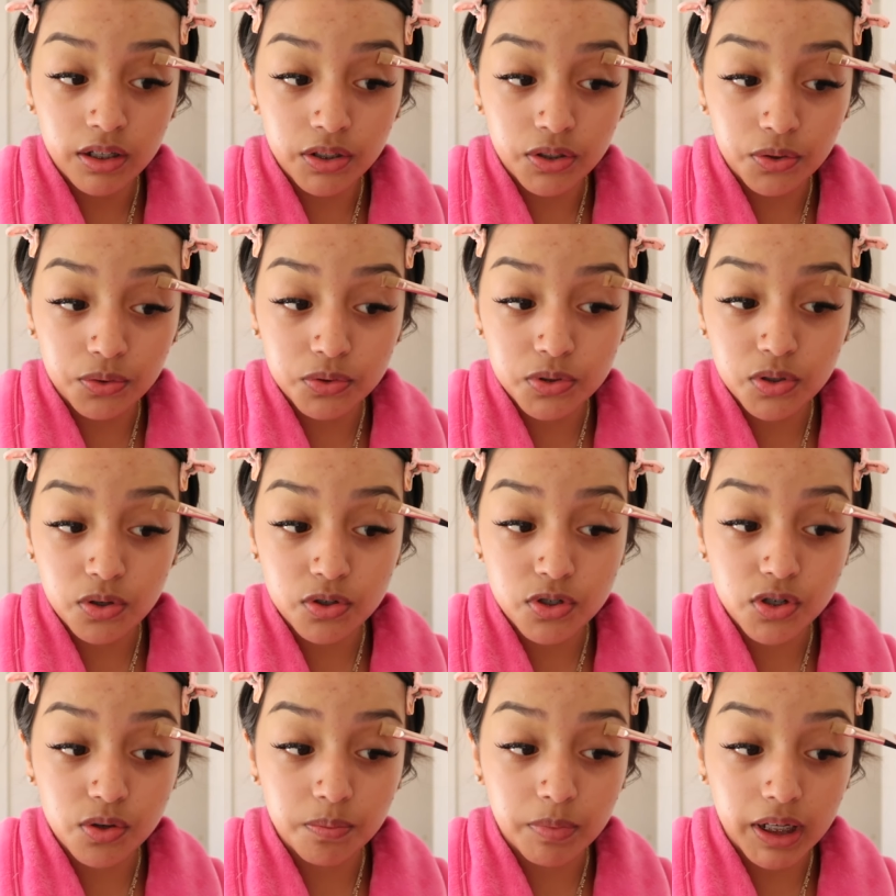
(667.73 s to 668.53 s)
do
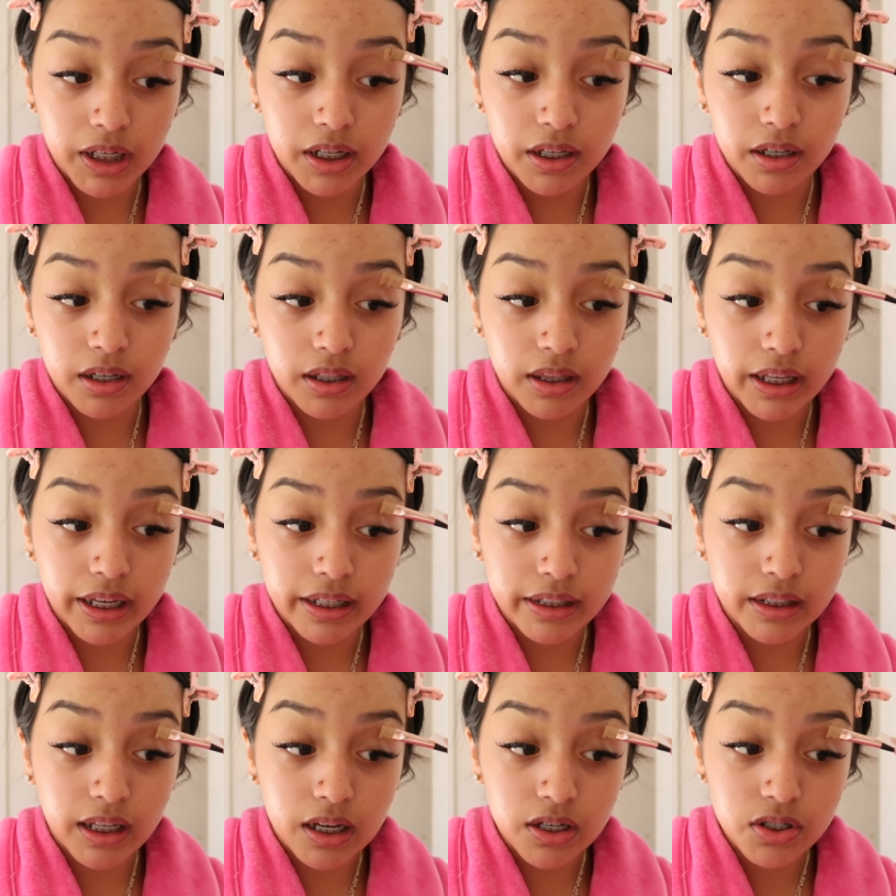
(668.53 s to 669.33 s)
social media.
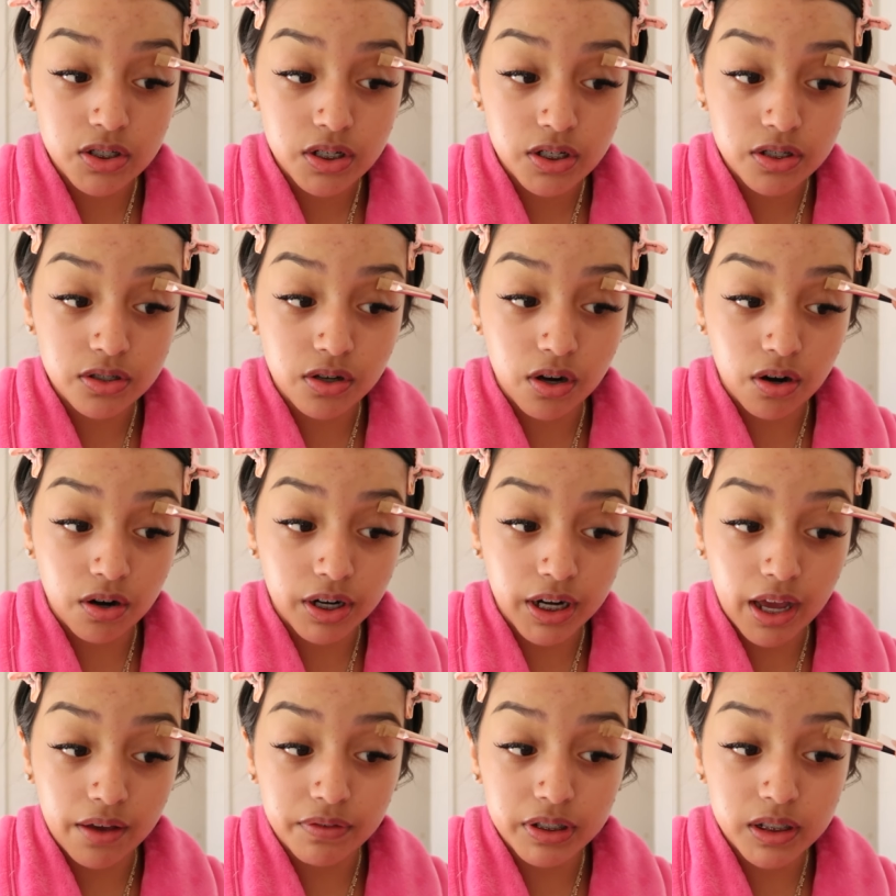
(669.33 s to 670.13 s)
Like, that shit is
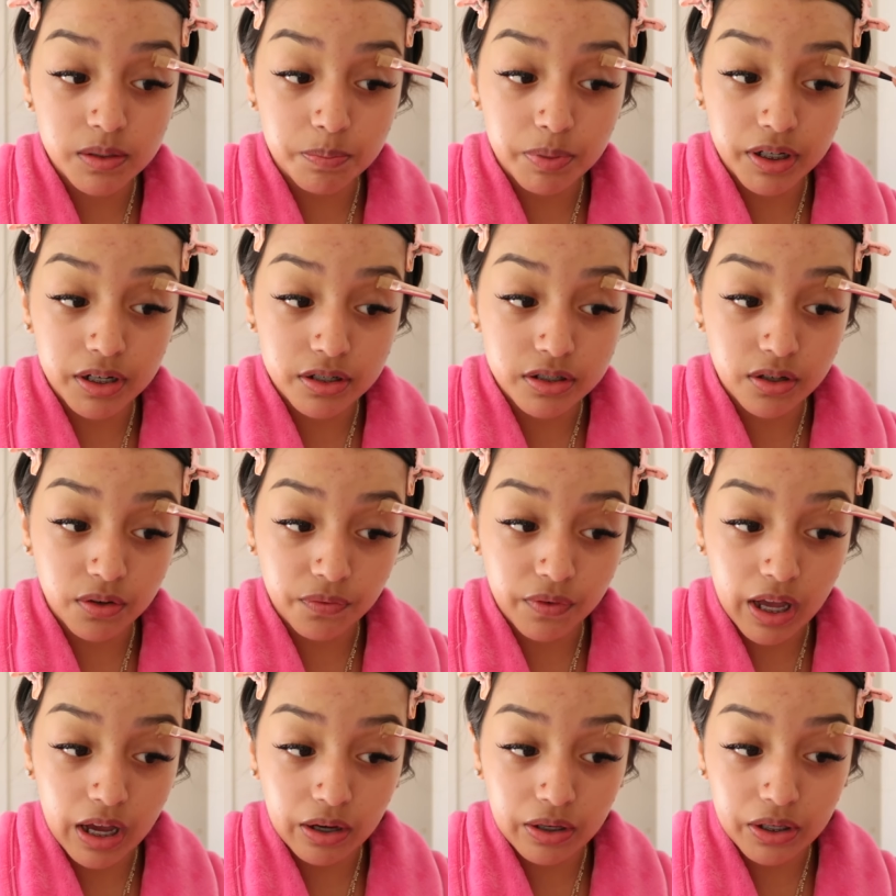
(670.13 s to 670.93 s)
hard, having to put
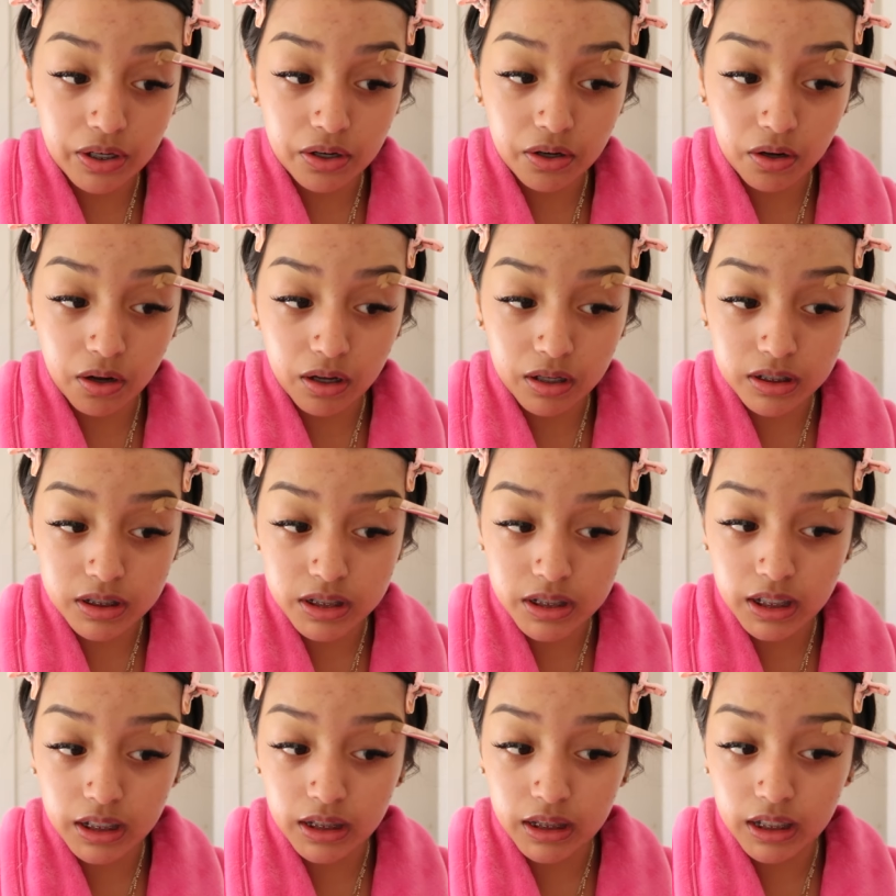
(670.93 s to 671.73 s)
yourself out here
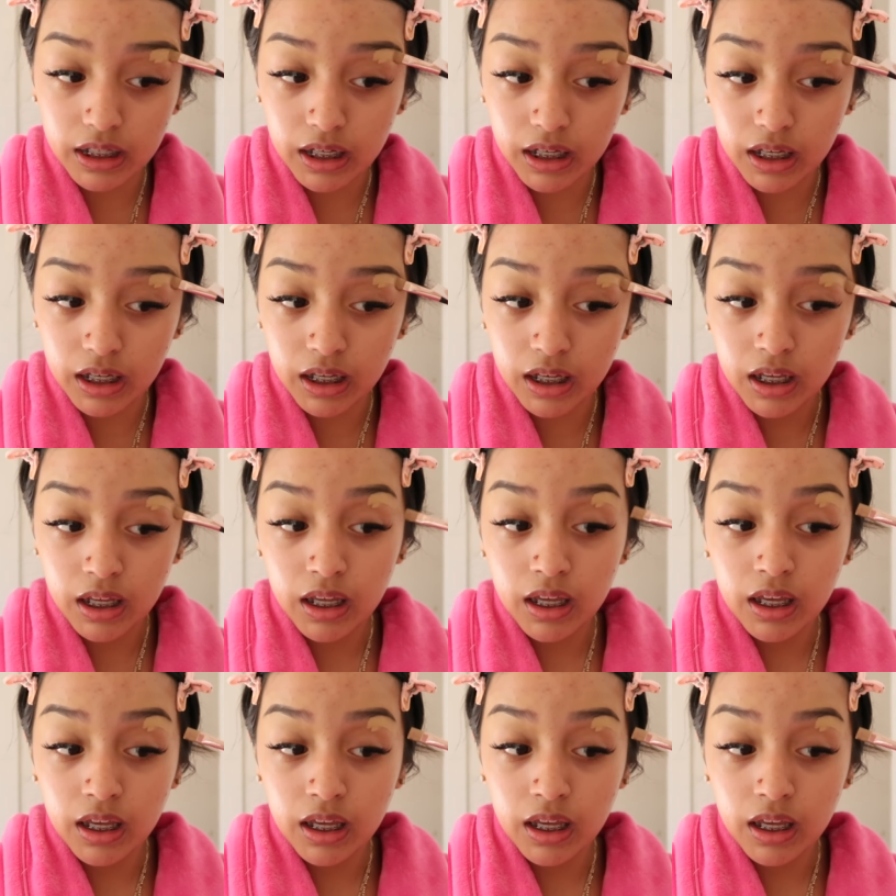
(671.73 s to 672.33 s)
constantly,